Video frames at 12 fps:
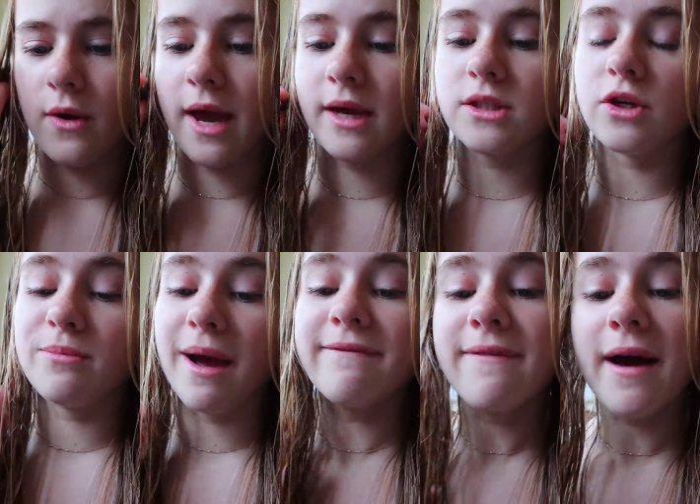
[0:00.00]
Okay, so
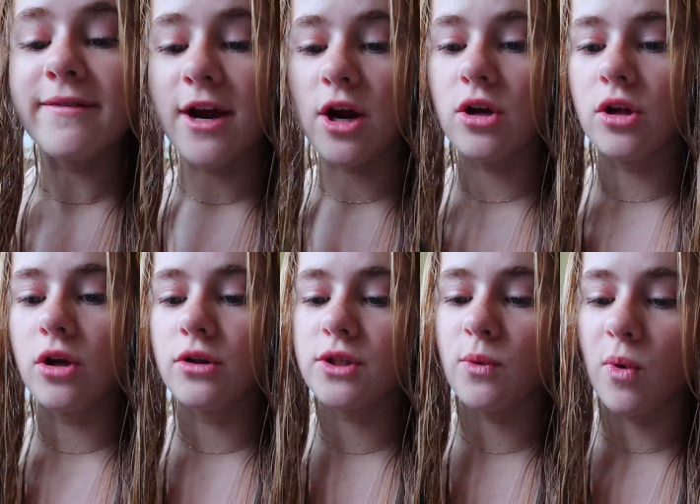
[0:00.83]
my five hair
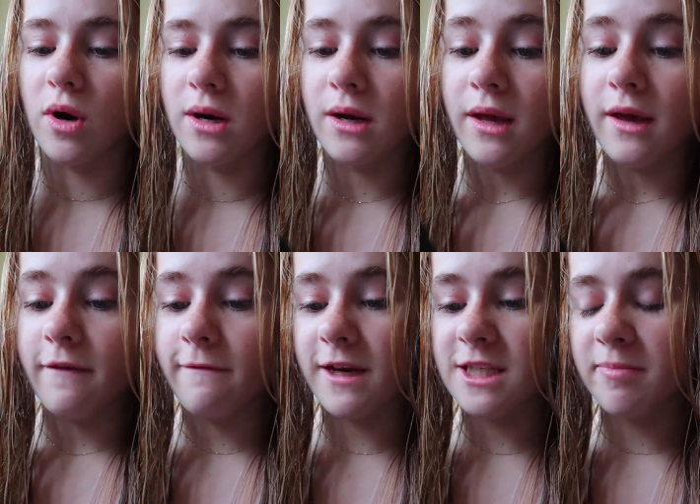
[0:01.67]
goals were
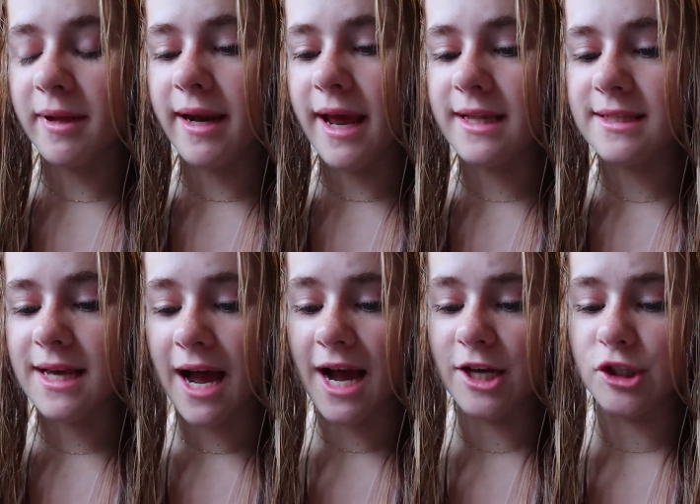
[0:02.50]
fix split ends,
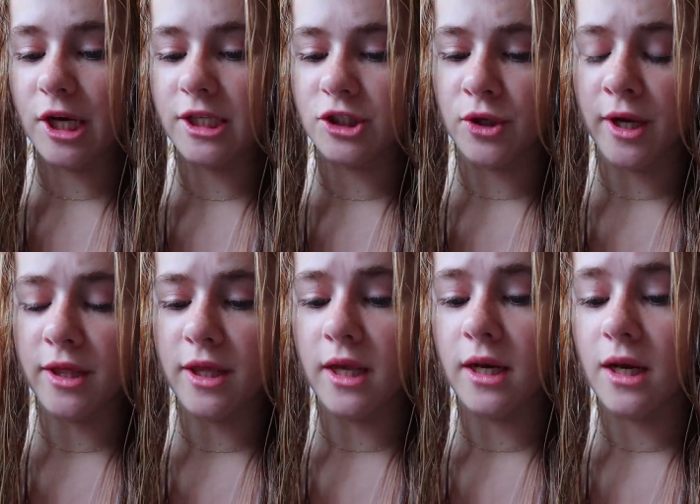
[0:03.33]
hydrate,
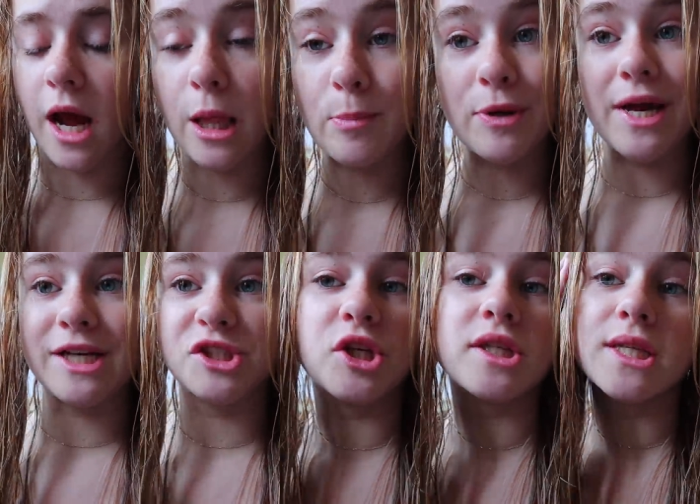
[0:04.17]
strengthen, color
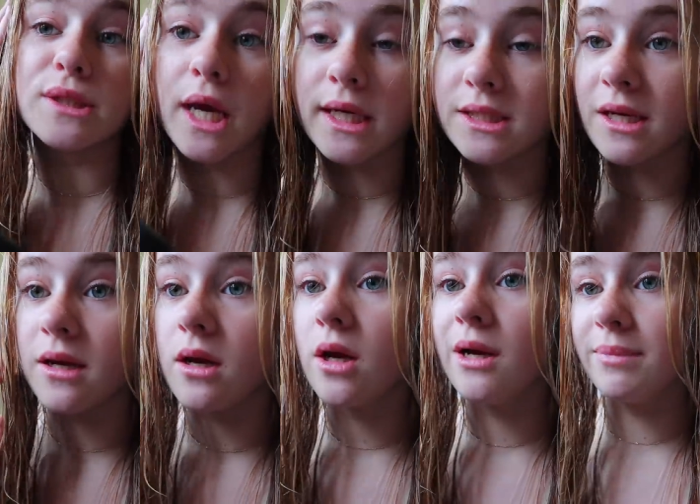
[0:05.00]
protection since I
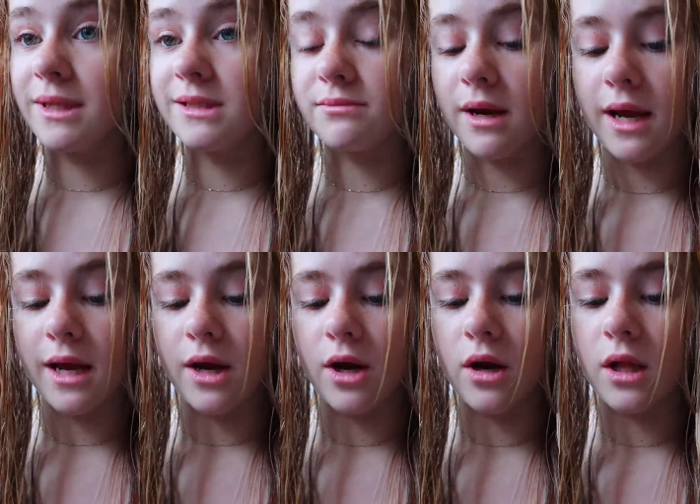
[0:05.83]
did bleach my
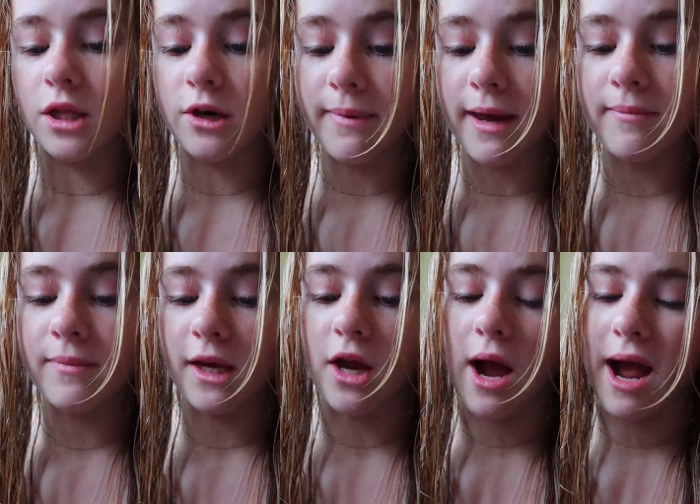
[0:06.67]
hair a little bit.
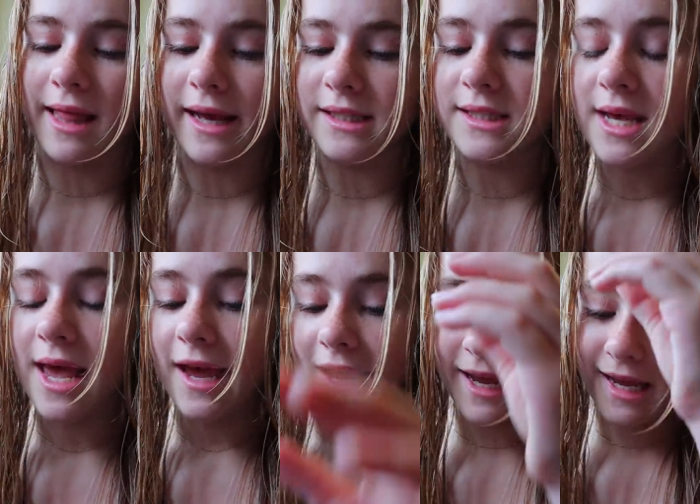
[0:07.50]
I got highlights
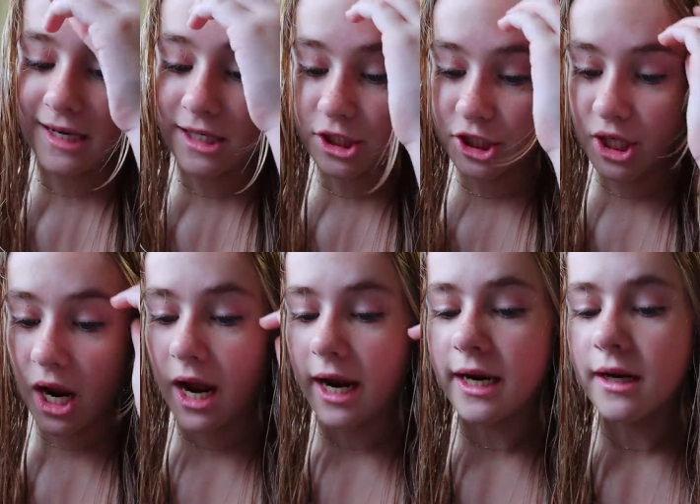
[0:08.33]
and
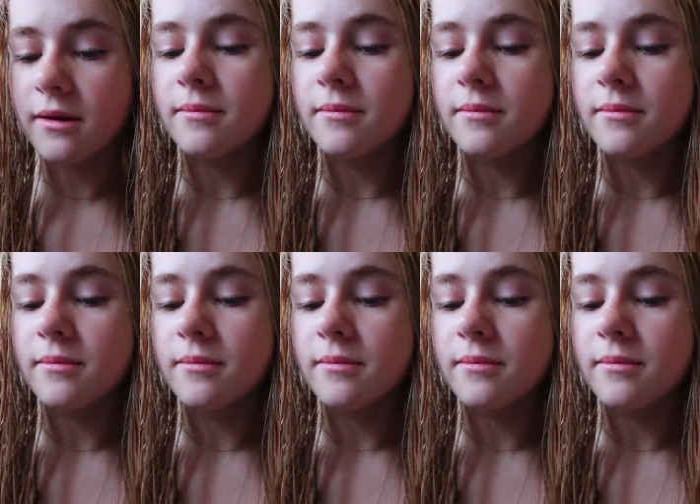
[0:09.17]
shine.